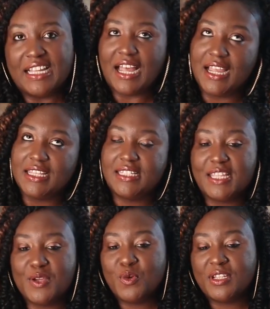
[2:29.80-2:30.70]
I can
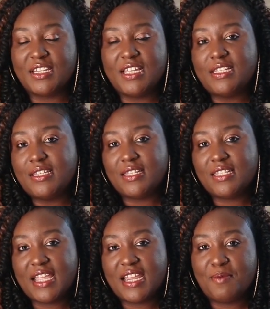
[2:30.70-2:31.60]
see what Denise is
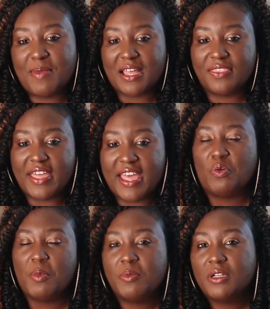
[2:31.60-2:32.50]
saying about that.
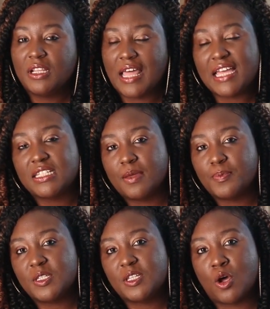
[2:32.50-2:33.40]
Remember in the last
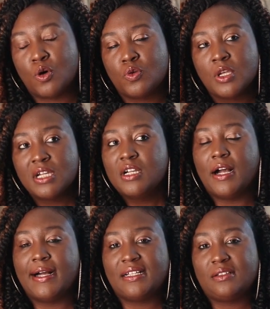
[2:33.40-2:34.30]
episode,
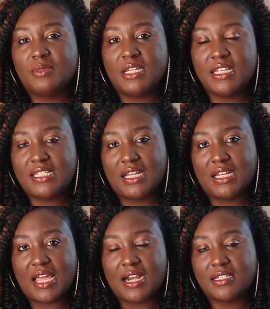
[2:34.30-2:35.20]
Denise had a
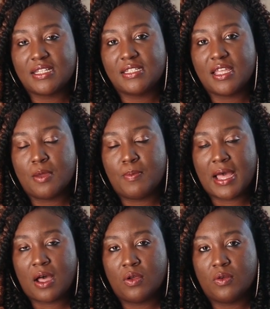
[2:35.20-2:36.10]
lot to say
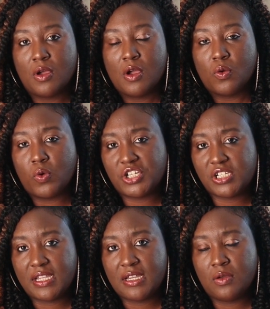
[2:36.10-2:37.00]
about
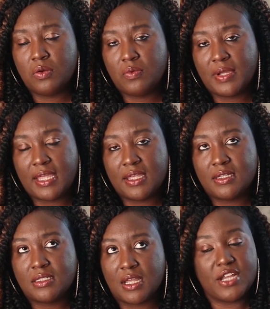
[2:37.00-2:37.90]
Rashid, who
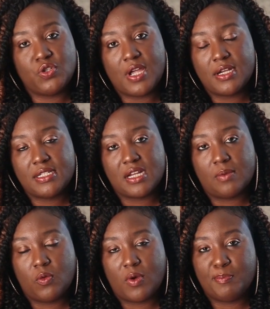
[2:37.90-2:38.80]
is Adriana's
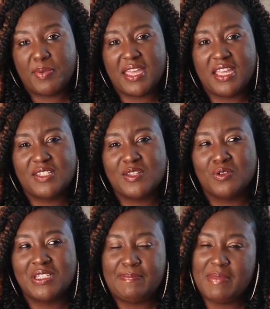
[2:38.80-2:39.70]
#1 pick. So
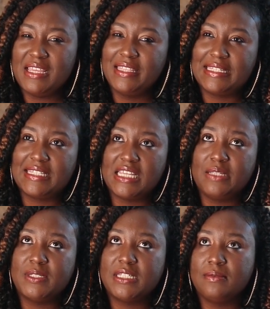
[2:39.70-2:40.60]
to me, the
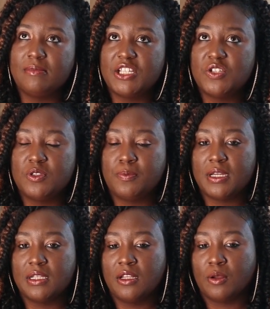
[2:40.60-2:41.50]
scene seemed like she was
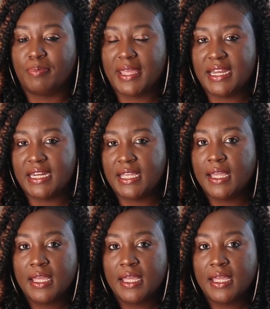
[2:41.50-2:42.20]
being a little petty.